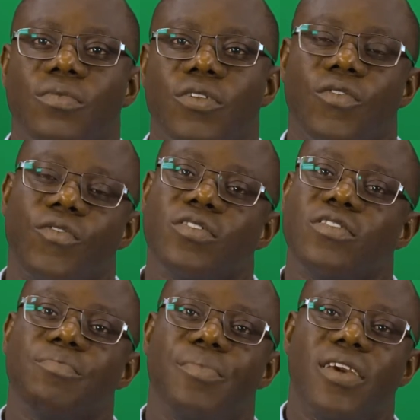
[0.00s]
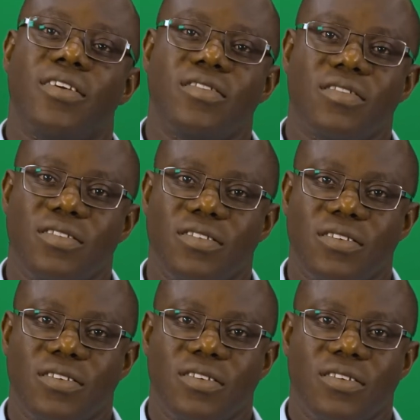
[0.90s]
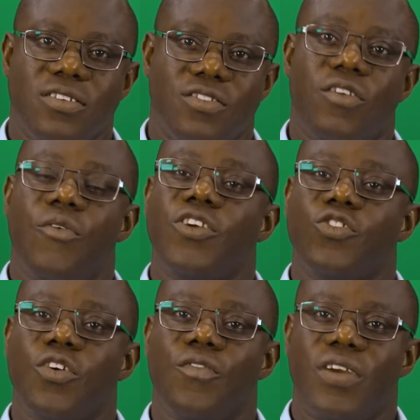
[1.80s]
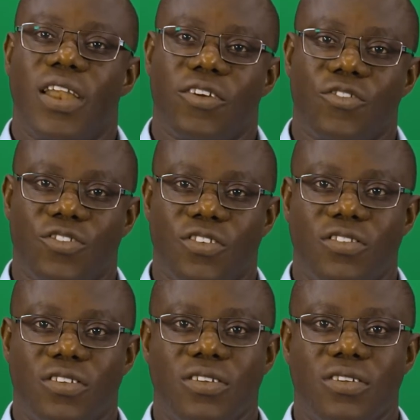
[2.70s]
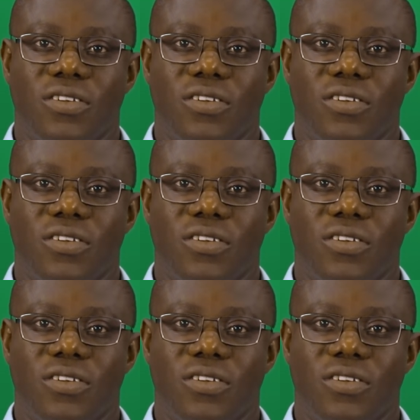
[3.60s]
the fossil-based generation of electricity